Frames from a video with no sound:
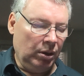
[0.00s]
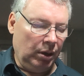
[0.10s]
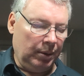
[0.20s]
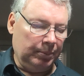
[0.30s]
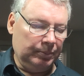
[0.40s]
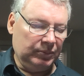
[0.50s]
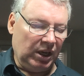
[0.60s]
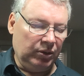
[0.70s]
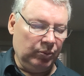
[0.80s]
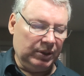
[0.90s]

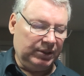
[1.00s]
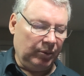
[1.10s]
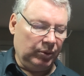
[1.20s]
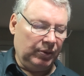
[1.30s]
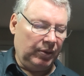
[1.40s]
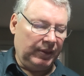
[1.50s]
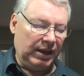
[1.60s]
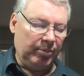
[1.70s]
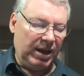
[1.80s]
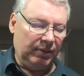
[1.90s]
I do want to say one other
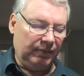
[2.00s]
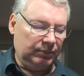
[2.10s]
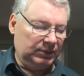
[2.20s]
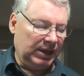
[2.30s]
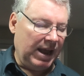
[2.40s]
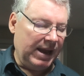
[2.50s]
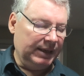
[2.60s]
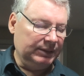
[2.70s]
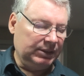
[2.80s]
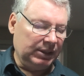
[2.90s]
thing about
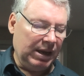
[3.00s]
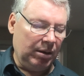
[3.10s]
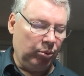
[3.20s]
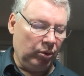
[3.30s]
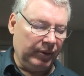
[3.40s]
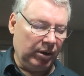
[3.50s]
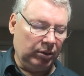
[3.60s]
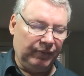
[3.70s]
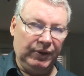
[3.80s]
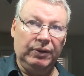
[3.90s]
tides and how important they are
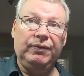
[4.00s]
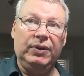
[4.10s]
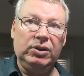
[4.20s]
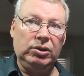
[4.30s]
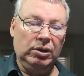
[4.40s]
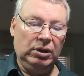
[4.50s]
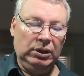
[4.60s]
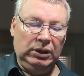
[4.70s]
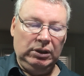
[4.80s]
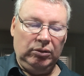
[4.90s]
to feeding fish.
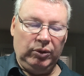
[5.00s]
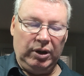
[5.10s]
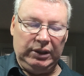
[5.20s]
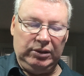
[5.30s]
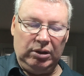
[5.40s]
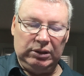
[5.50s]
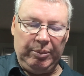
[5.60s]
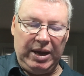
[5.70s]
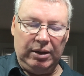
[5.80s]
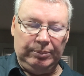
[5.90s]
We already talked
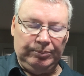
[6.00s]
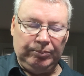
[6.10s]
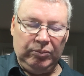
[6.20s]
about,